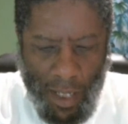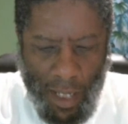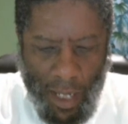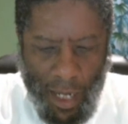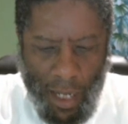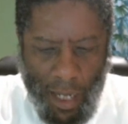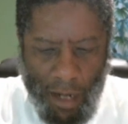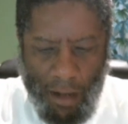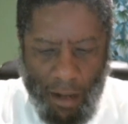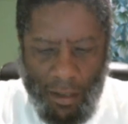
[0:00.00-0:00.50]

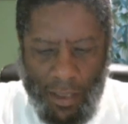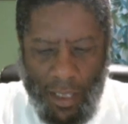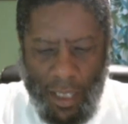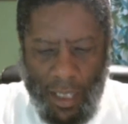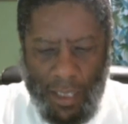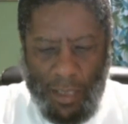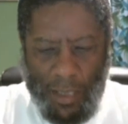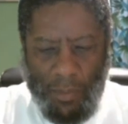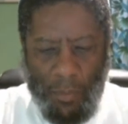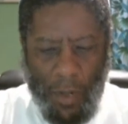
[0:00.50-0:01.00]
In our
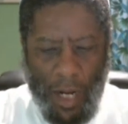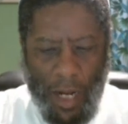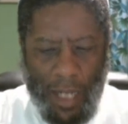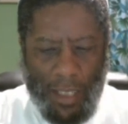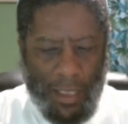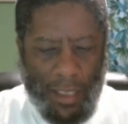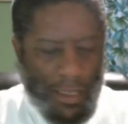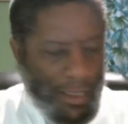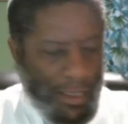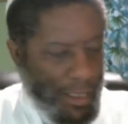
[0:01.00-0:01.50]
text,
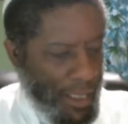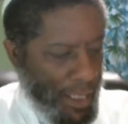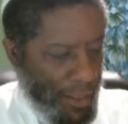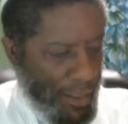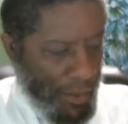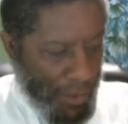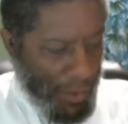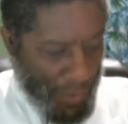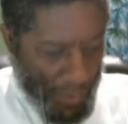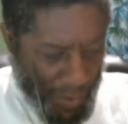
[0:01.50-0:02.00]
Brad
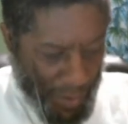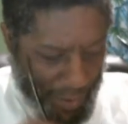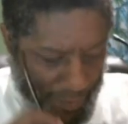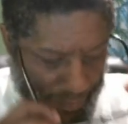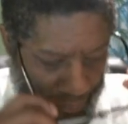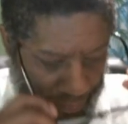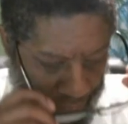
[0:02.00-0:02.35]
continues,